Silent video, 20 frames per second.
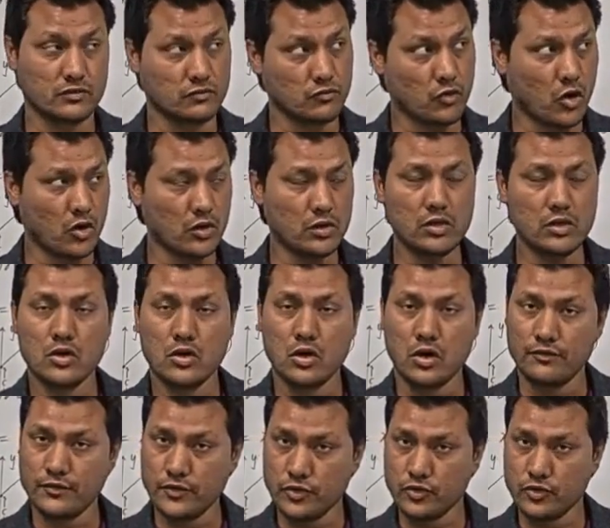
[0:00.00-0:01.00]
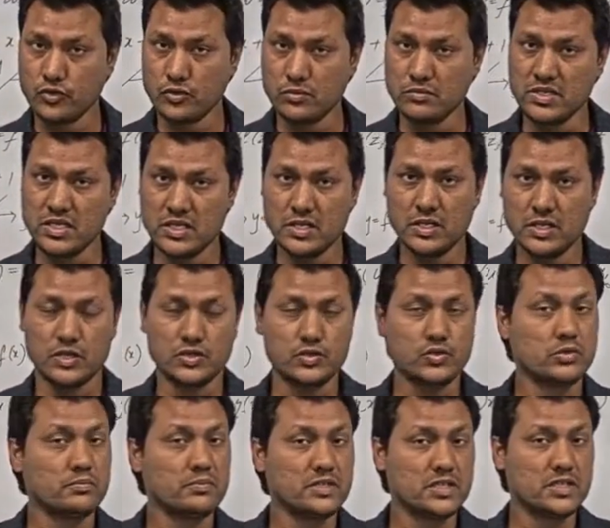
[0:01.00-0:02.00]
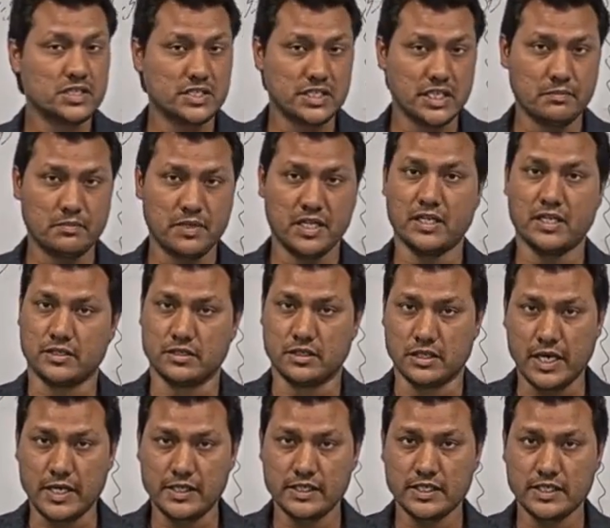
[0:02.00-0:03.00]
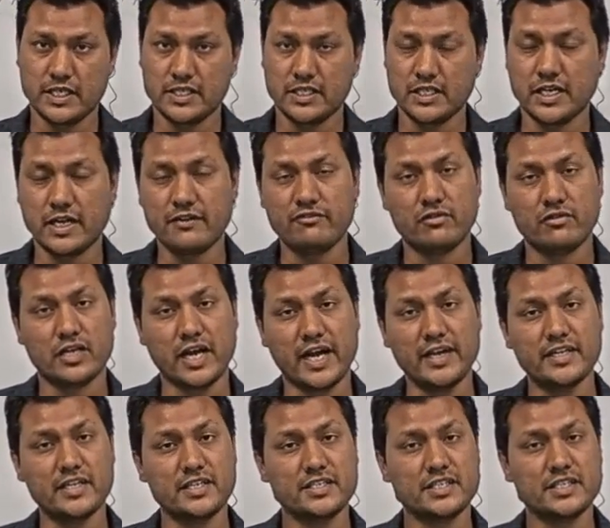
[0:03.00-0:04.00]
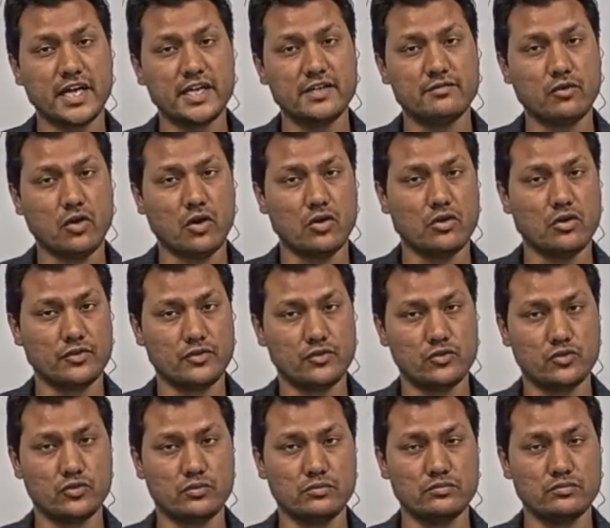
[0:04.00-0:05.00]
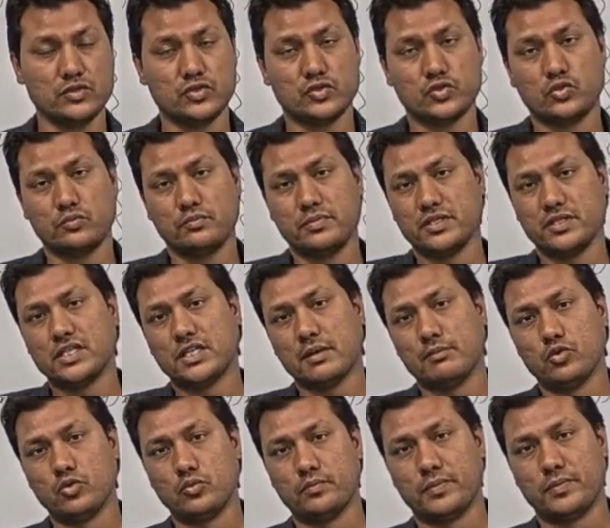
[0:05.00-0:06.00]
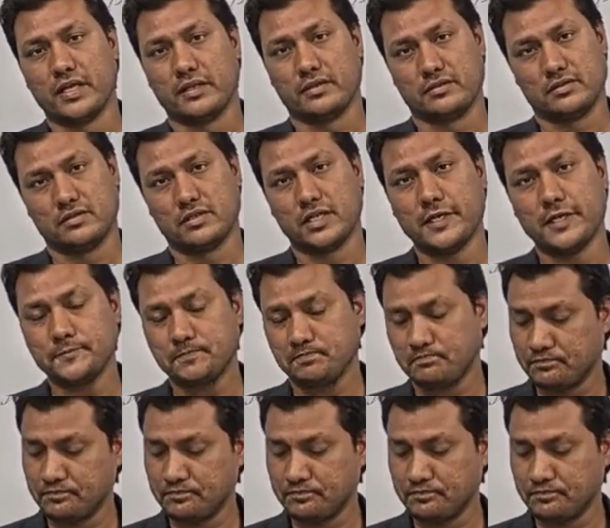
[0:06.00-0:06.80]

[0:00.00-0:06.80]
wall of your room should be the z plane, right? And the right hand side wall of your room should be the w plane, right?